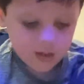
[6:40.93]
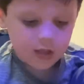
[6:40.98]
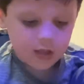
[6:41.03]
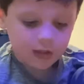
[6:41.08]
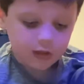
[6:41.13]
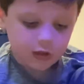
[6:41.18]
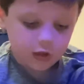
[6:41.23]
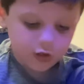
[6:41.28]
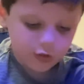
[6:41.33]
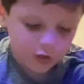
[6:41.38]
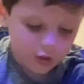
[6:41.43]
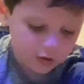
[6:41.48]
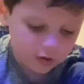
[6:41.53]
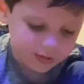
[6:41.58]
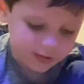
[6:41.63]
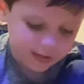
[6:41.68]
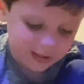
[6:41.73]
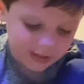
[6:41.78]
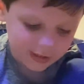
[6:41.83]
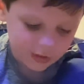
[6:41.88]

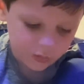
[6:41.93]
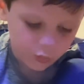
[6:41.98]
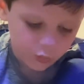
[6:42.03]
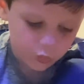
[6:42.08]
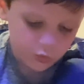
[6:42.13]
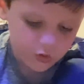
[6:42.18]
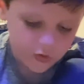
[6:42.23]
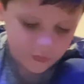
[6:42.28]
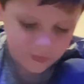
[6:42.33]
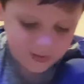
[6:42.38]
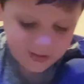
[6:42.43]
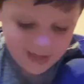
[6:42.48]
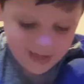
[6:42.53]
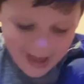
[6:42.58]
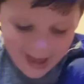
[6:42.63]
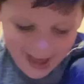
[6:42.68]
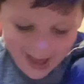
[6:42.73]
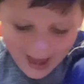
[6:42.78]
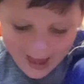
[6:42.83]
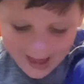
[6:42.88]
looking literally
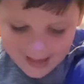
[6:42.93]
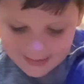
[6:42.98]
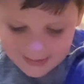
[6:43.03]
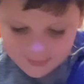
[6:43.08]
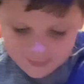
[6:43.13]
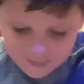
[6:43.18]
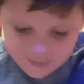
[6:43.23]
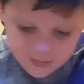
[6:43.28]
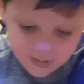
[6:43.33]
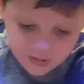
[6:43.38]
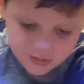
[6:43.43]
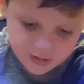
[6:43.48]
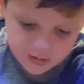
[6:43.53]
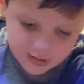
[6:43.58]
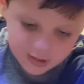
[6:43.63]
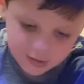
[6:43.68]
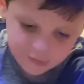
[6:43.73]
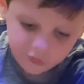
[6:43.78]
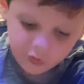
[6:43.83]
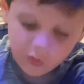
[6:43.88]
at
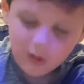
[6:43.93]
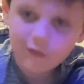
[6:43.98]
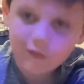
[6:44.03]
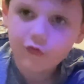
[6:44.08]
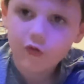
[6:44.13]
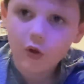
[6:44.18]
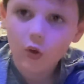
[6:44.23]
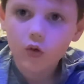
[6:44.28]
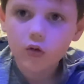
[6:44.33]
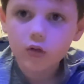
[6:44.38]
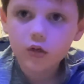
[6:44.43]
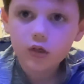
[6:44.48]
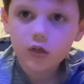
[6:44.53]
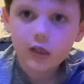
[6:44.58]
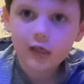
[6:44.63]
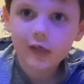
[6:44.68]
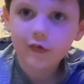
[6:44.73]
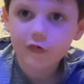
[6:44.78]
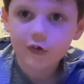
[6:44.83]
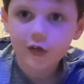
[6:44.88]
his gravestone.
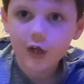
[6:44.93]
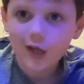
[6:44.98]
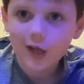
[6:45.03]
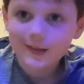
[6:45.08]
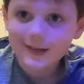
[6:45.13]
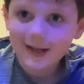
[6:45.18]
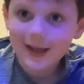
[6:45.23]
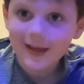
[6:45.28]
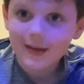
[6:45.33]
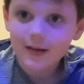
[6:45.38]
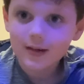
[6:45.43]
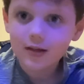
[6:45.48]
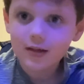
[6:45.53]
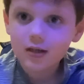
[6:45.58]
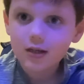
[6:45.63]
He's not dead.